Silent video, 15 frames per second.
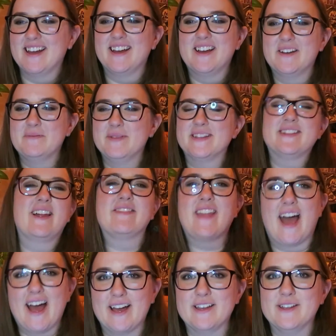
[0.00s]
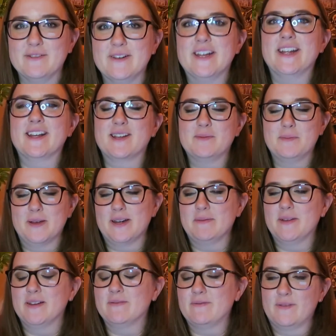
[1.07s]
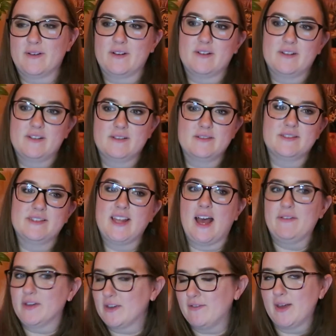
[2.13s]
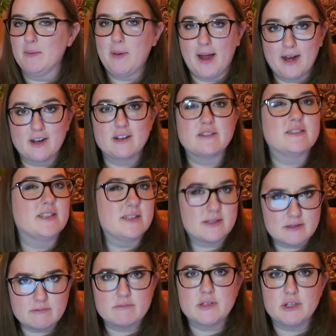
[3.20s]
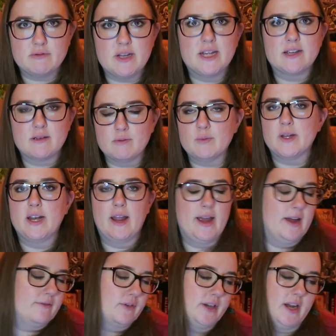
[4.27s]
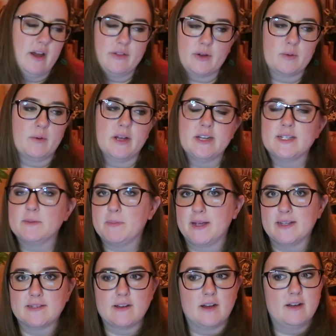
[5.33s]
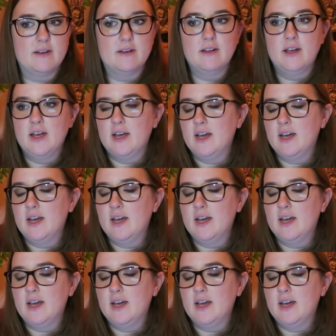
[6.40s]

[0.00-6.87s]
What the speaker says: It's not that unique, but I mean, for sapphic vampires, it's unique when every other one is based on